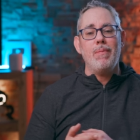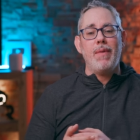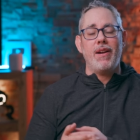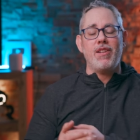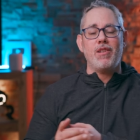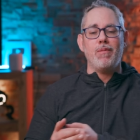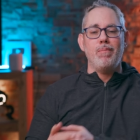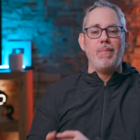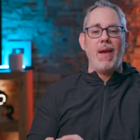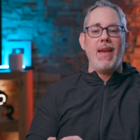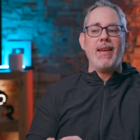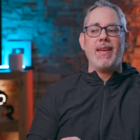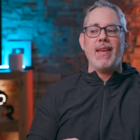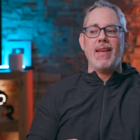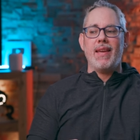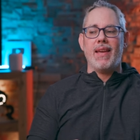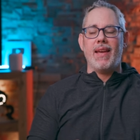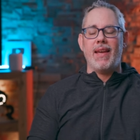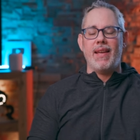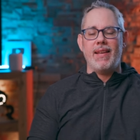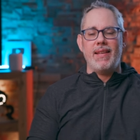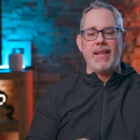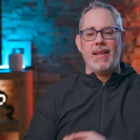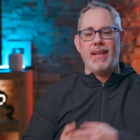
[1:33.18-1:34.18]
much making
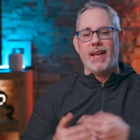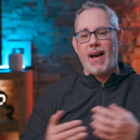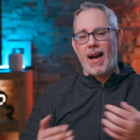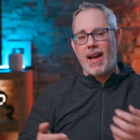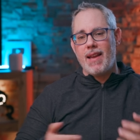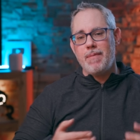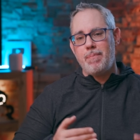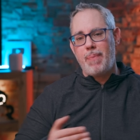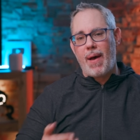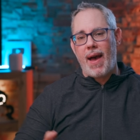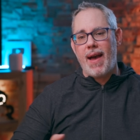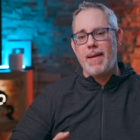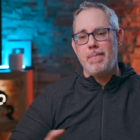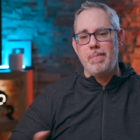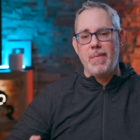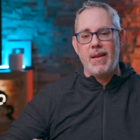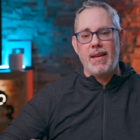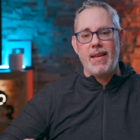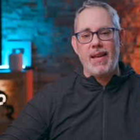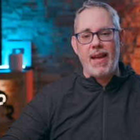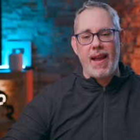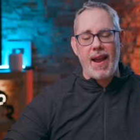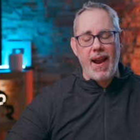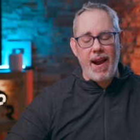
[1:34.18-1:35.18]
it an iPad
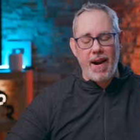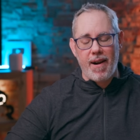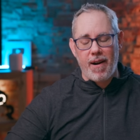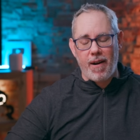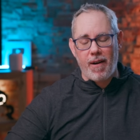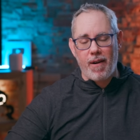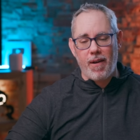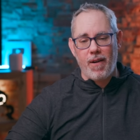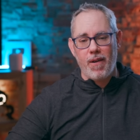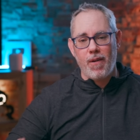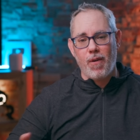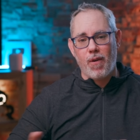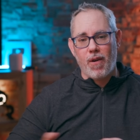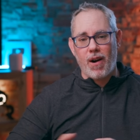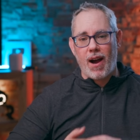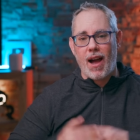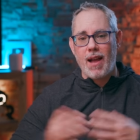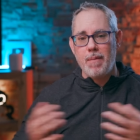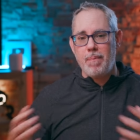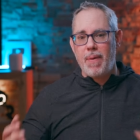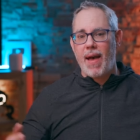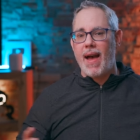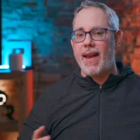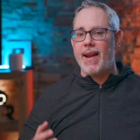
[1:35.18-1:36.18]
Mini Air or
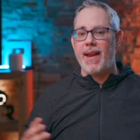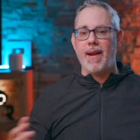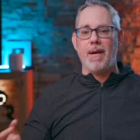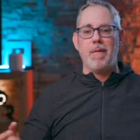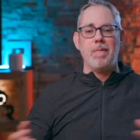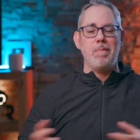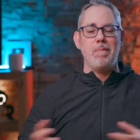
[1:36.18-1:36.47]
iPad Air